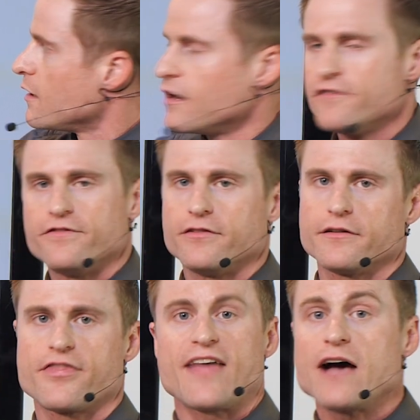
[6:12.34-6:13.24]
of
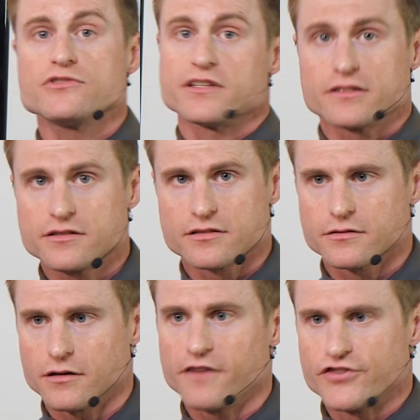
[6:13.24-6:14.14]
thousands
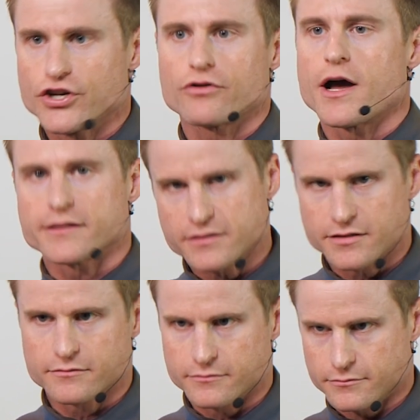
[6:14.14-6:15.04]
of
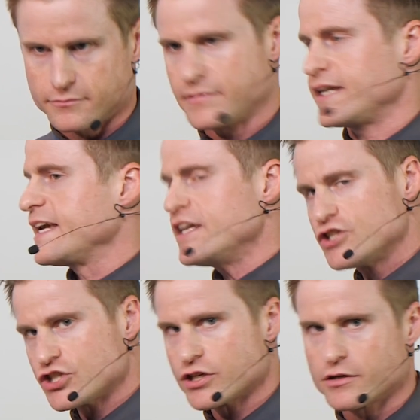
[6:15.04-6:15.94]
neurons,
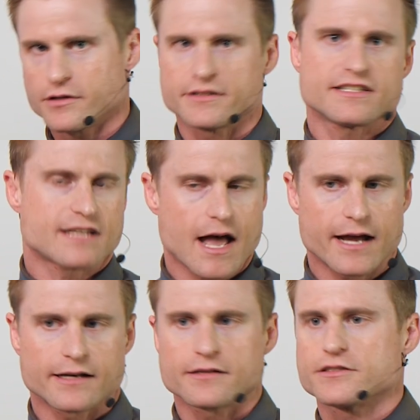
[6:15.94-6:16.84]
each
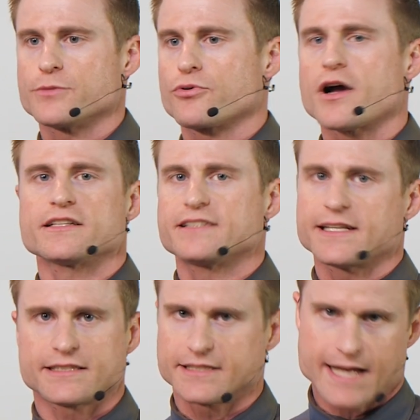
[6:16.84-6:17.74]
designed to
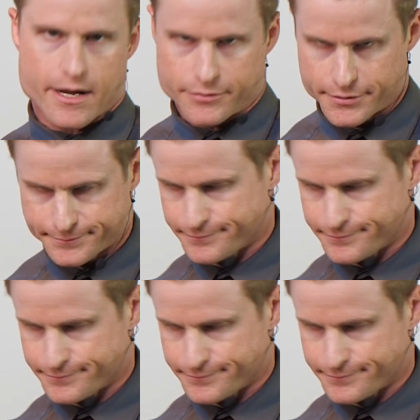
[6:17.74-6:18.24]
process sound